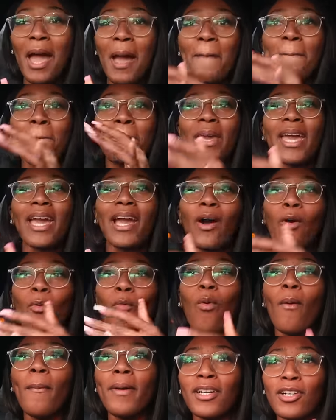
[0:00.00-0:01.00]
a big
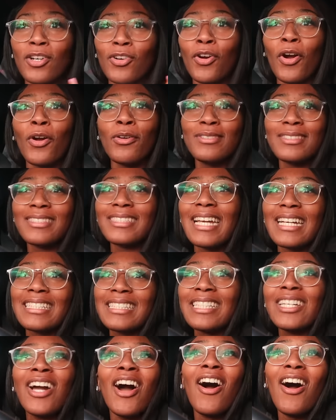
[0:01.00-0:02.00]
woman grown
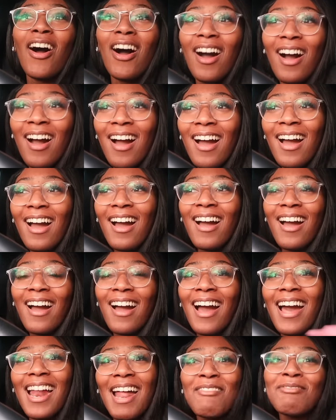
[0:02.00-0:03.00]
sexy car.
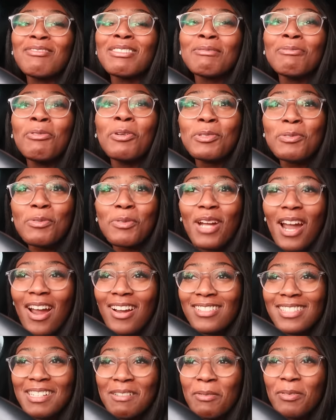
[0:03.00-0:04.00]
I'm small
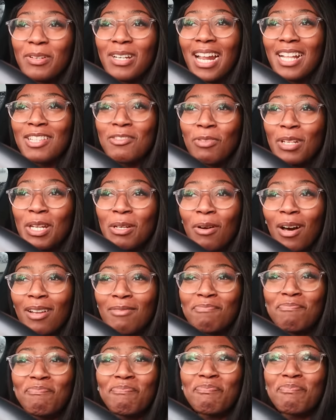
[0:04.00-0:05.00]
character, and I'm only like
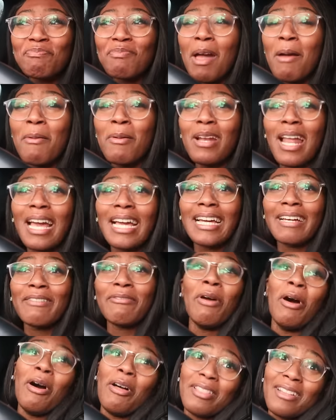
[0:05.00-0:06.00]
21. I'm only like,
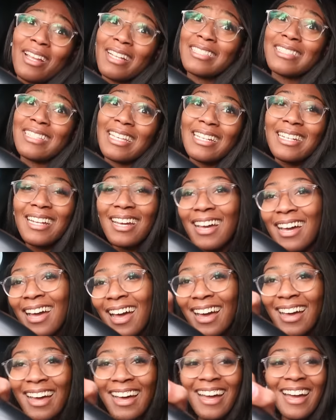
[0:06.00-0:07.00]
what, 19?
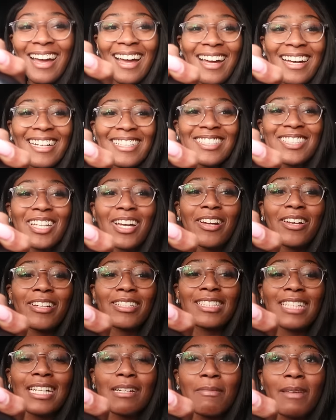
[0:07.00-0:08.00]
So
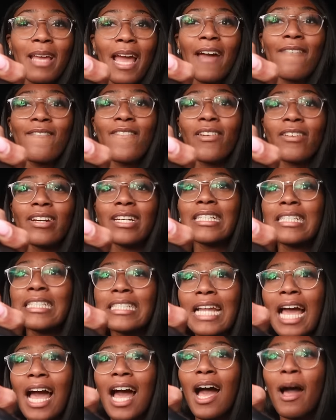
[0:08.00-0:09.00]
it's gonna be a very,
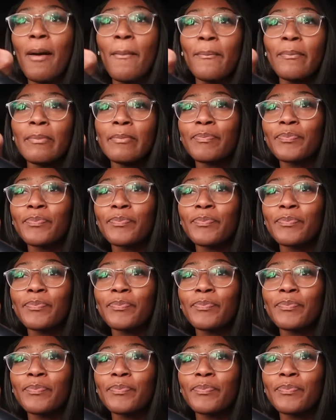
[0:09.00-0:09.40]
it's